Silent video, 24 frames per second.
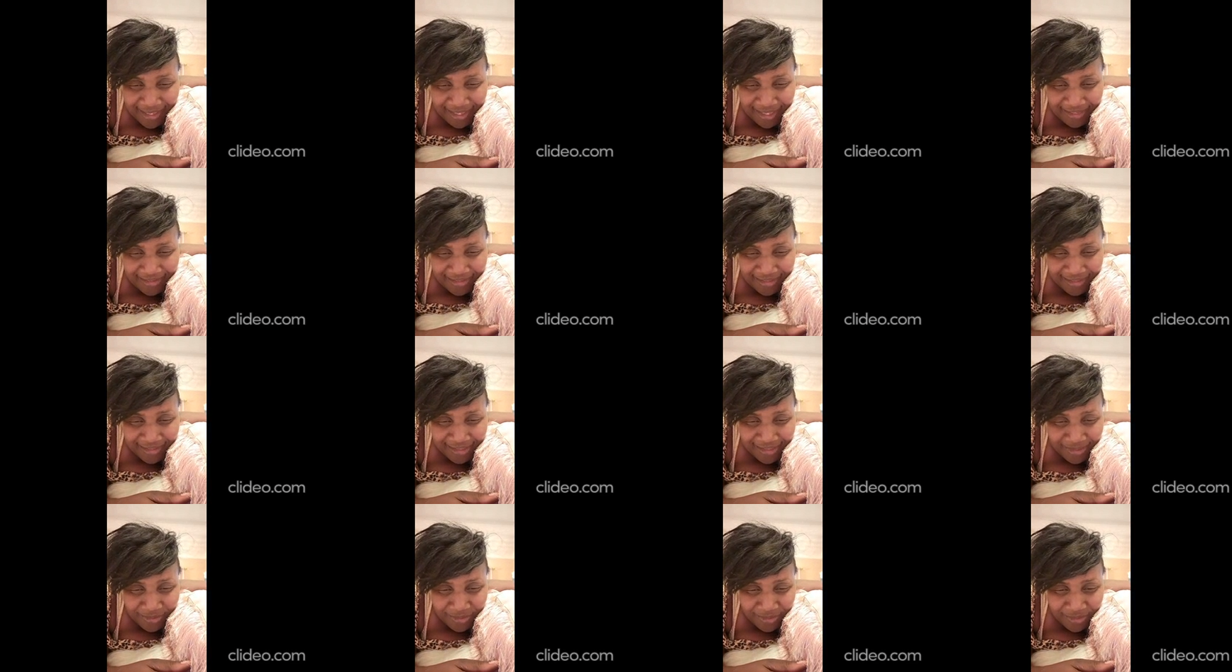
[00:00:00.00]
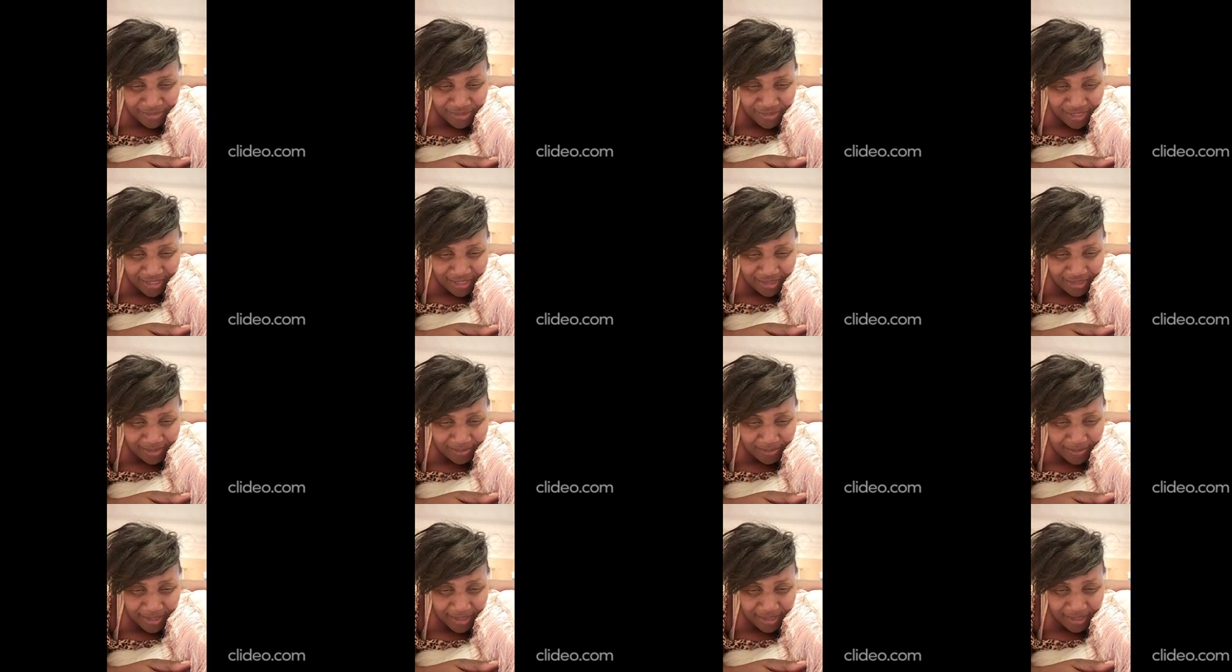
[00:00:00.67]
Auntie did you check
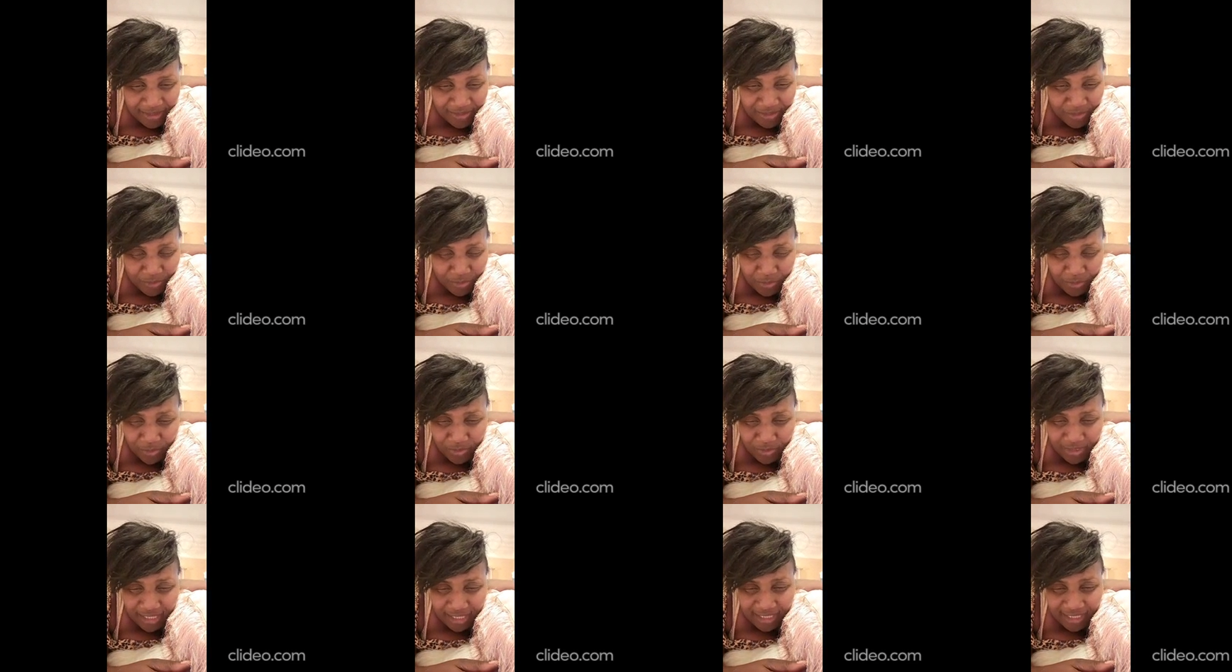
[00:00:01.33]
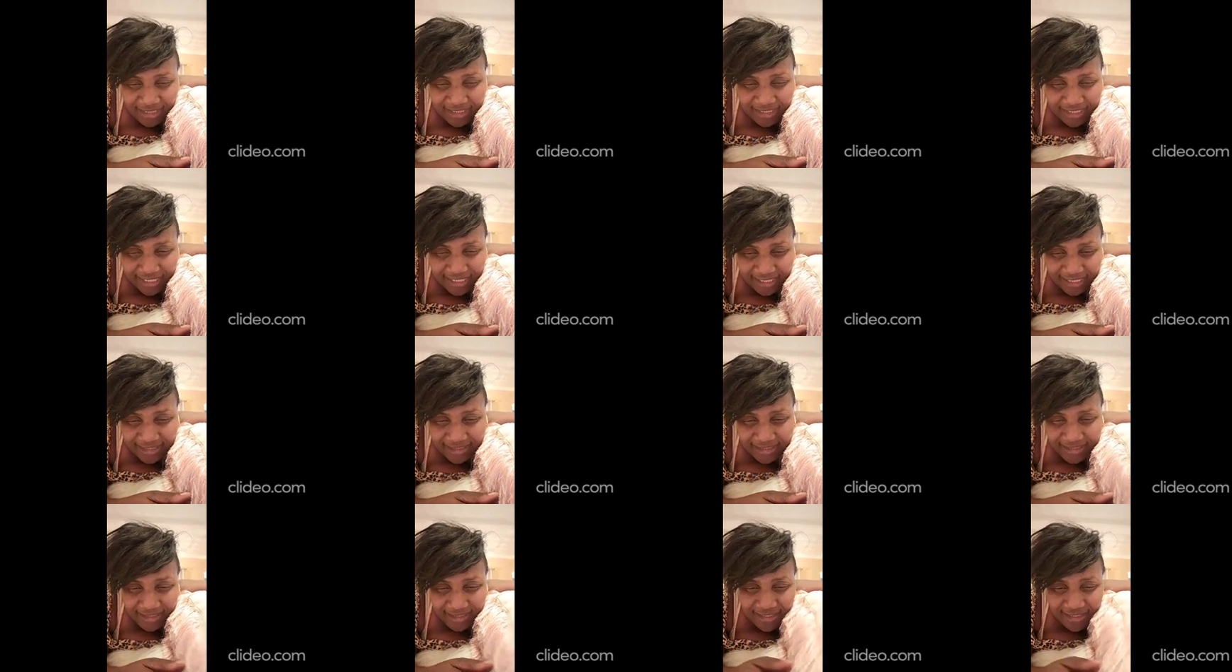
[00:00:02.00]
the bed? No, not
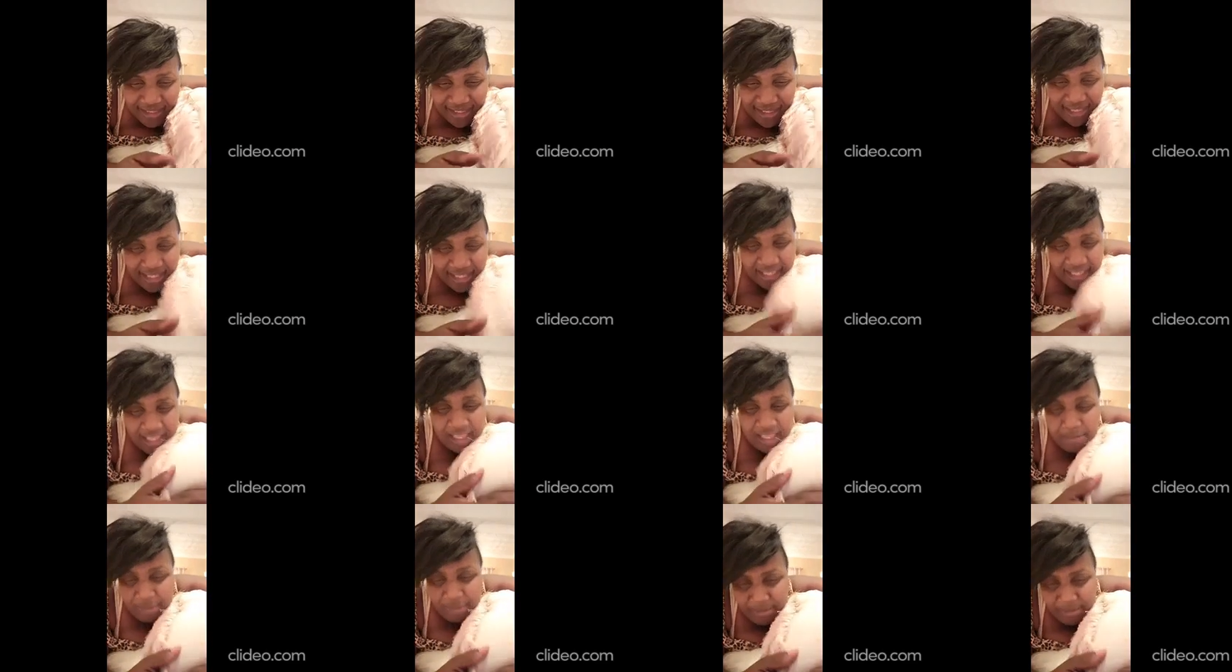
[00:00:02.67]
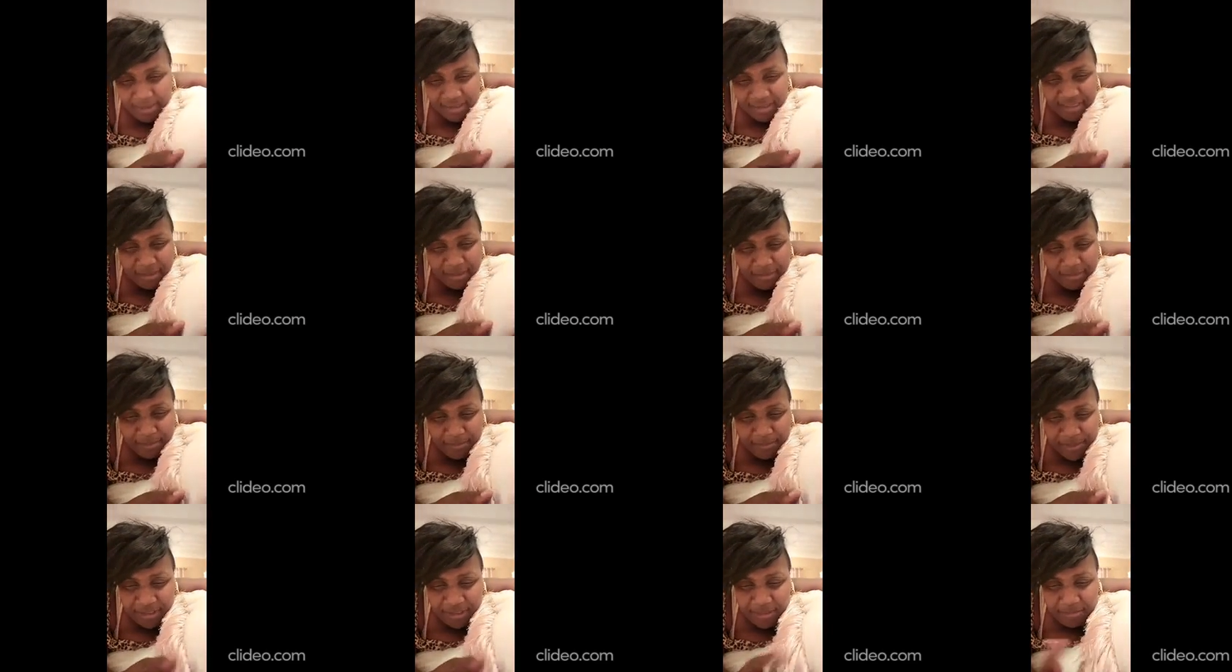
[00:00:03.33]
yet. Remember some
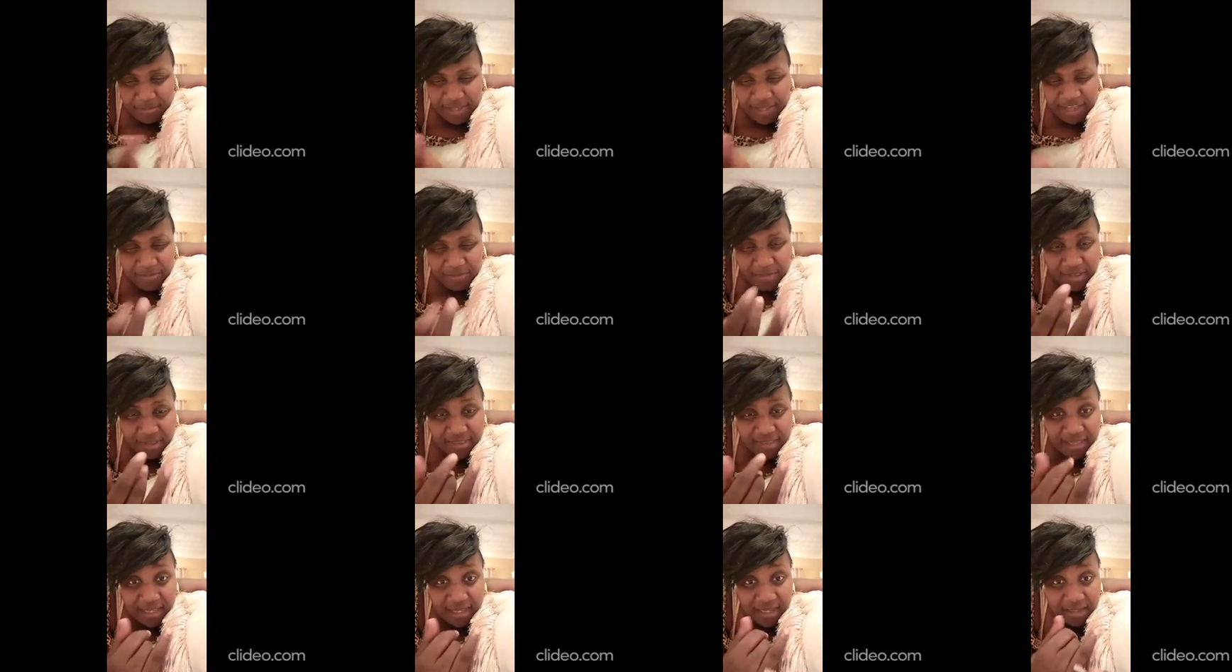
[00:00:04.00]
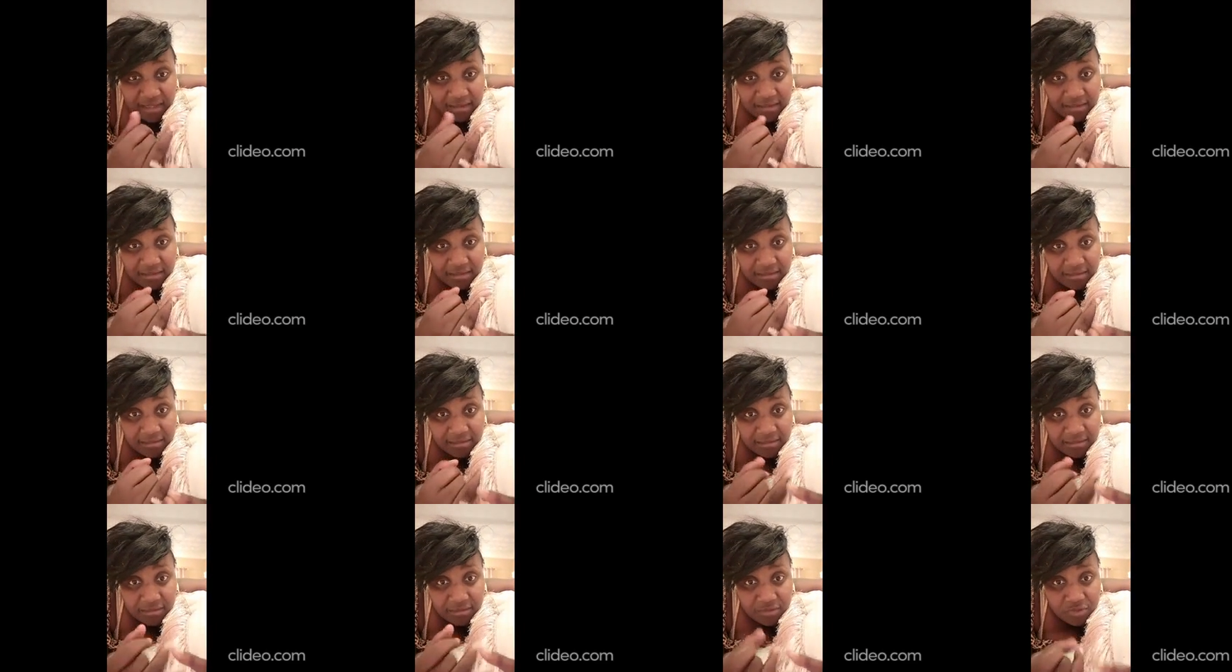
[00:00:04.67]
busy me have Mr.
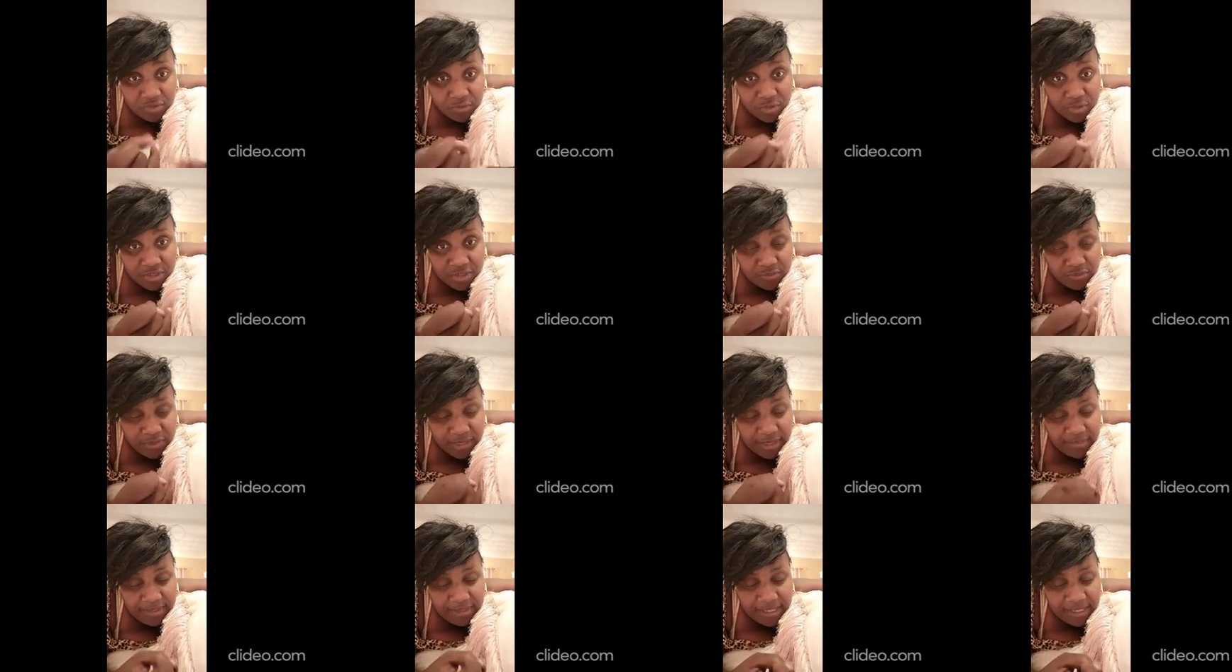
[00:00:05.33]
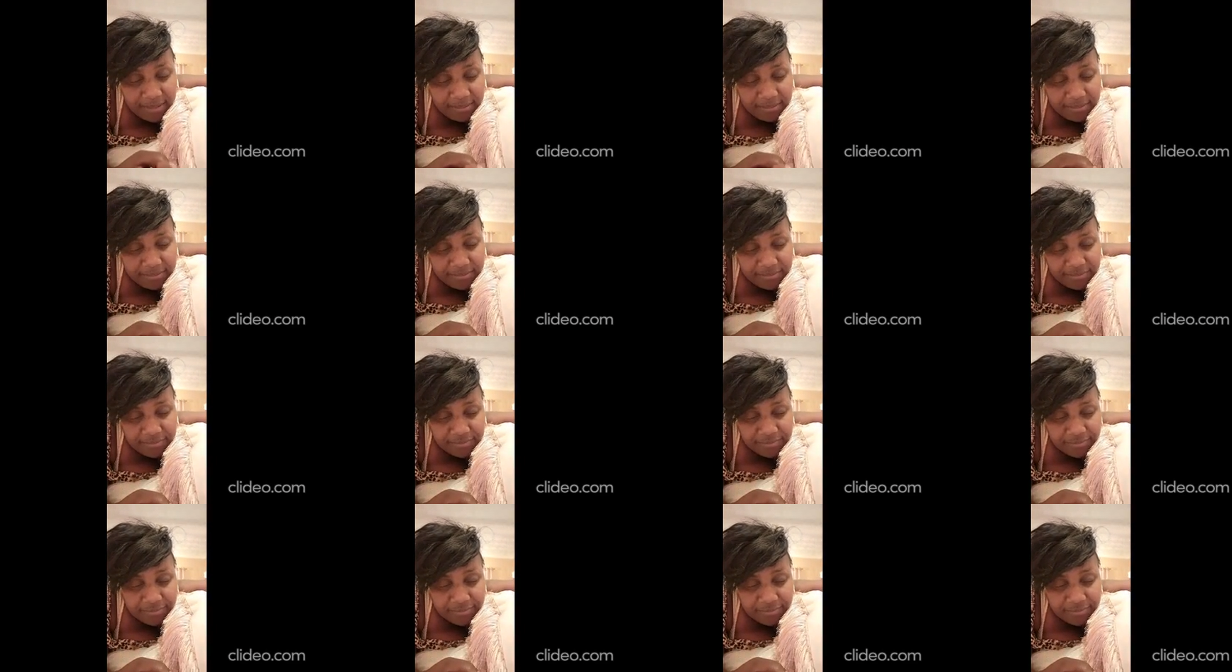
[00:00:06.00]
Sort when him?